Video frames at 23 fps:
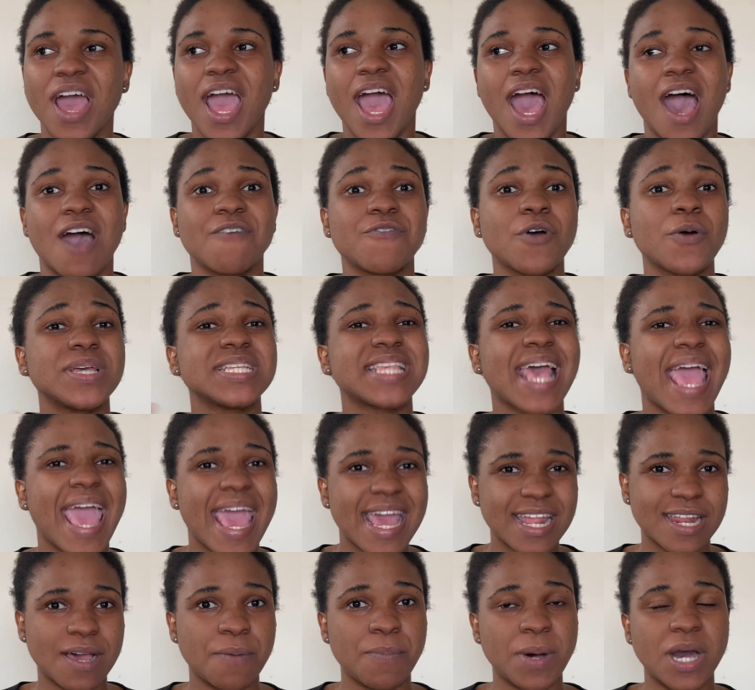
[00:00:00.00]
I've always
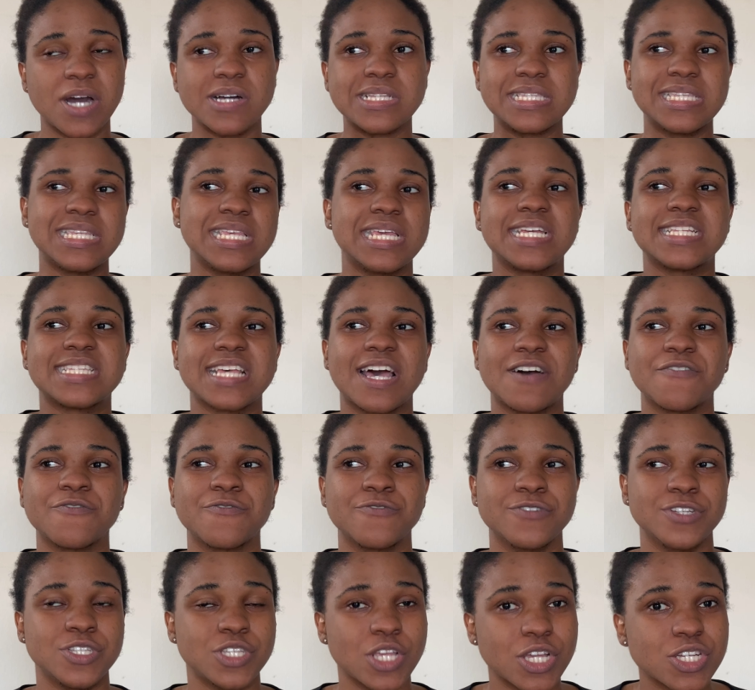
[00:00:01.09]
heard about it. I've
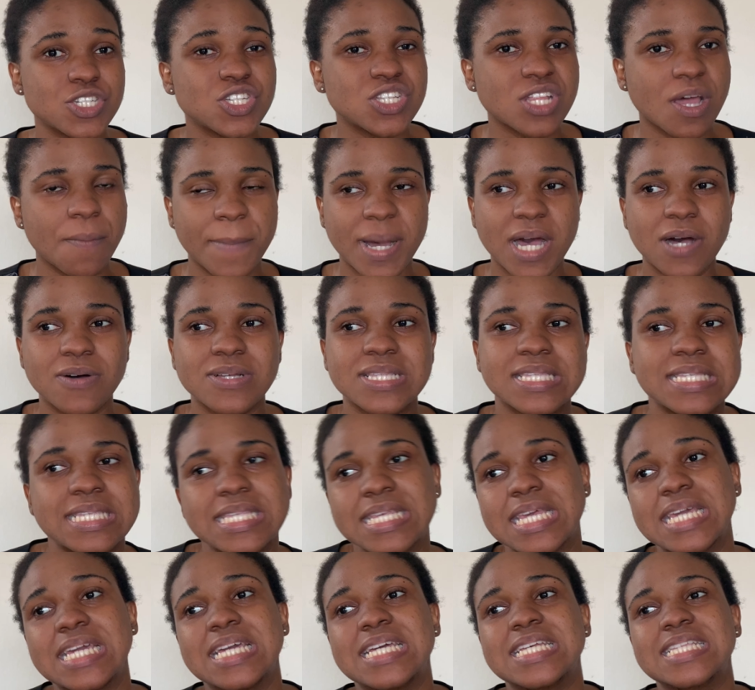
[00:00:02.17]
researched about
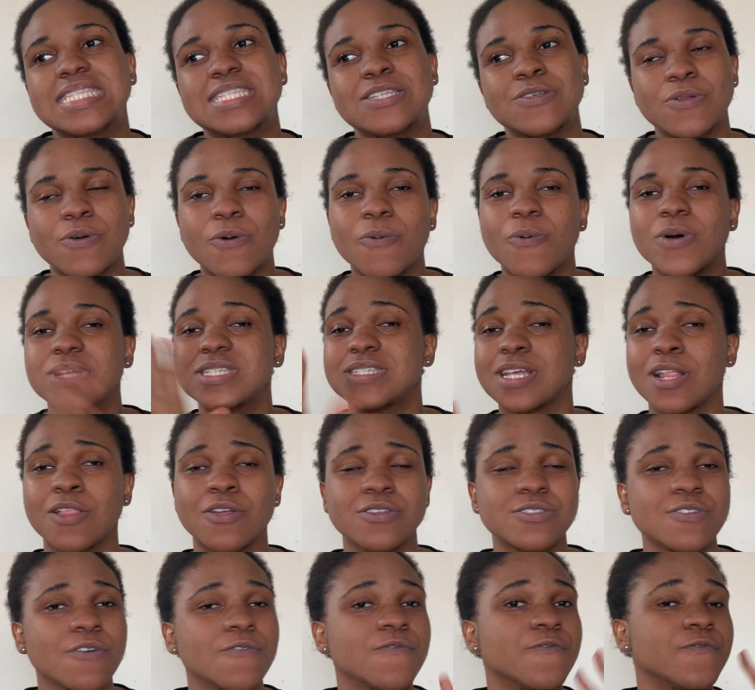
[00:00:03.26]
it, you know, watched a
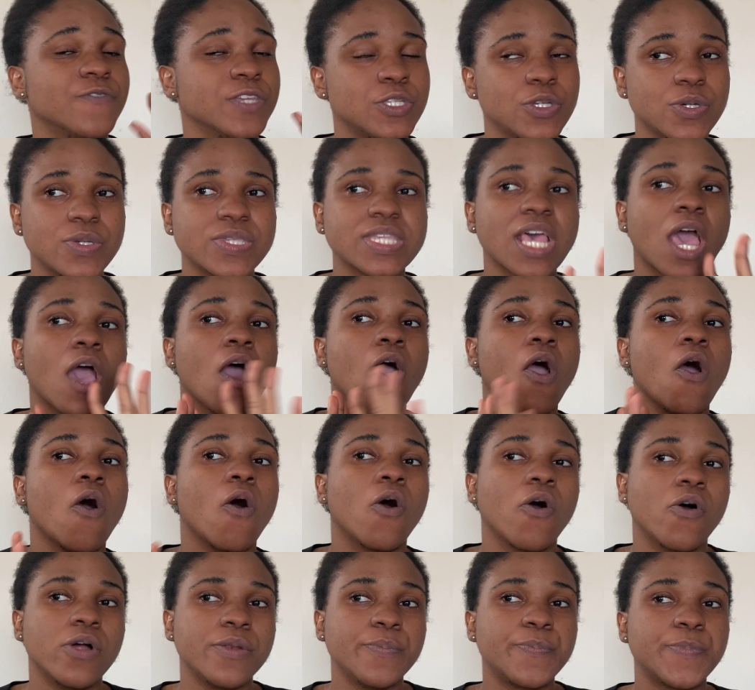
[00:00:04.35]
lot of videos
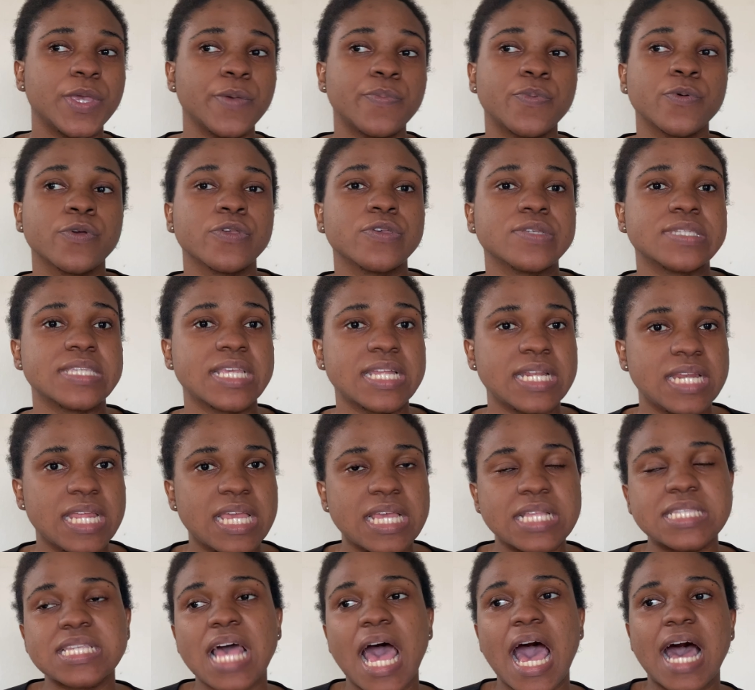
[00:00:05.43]
on people using
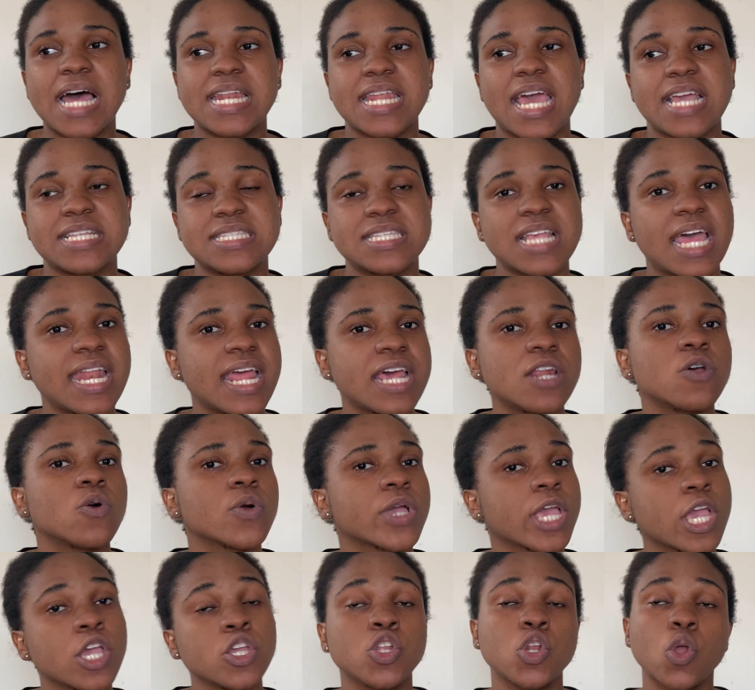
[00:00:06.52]
it, and I decided,
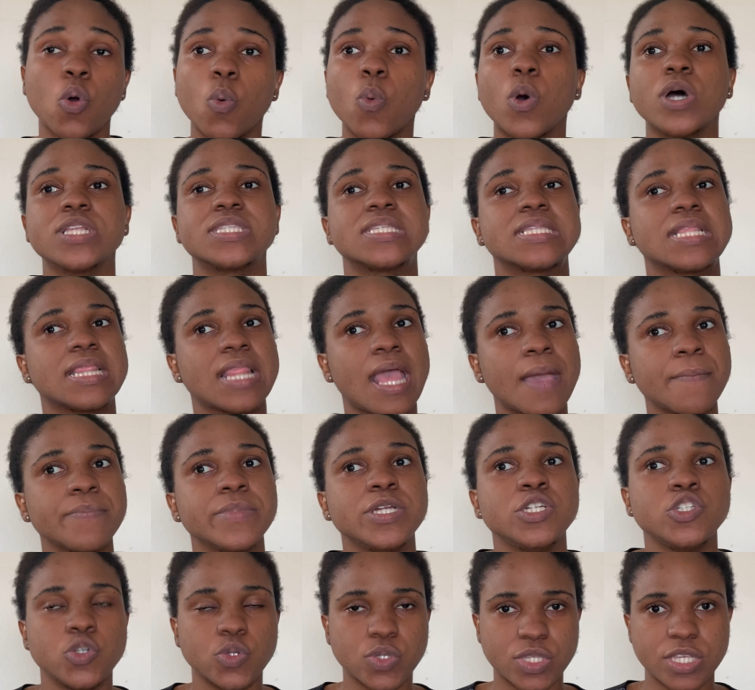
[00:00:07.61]
okay, you know what, let me
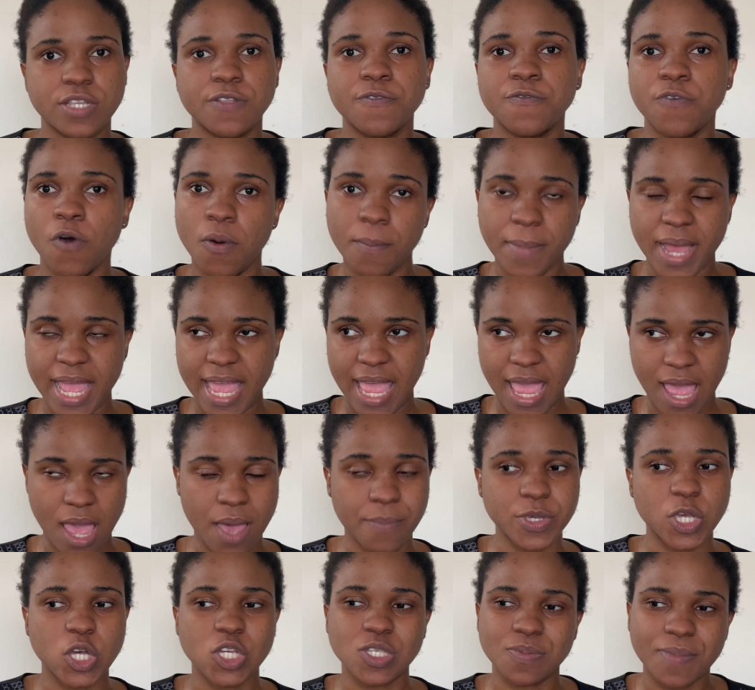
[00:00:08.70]
use it for my hair
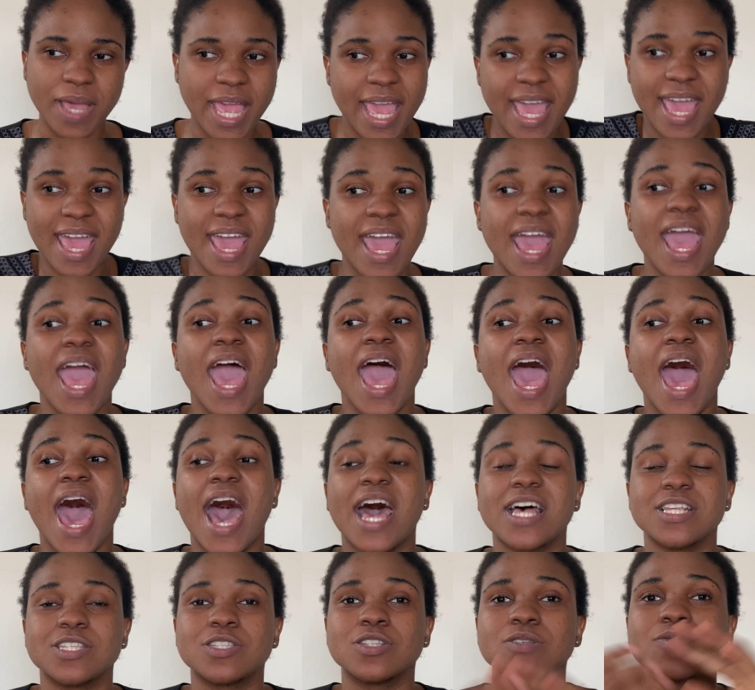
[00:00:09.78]
because my hair
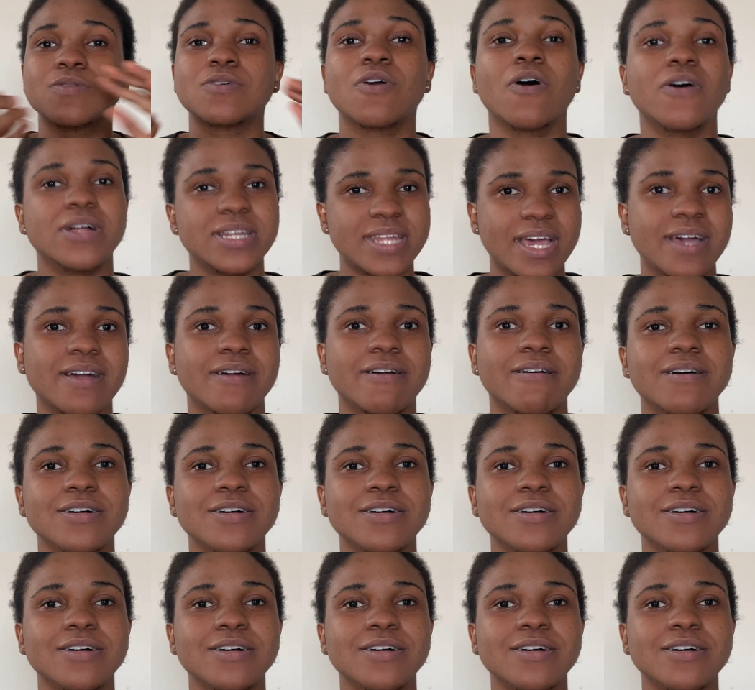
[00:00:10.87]
has undergone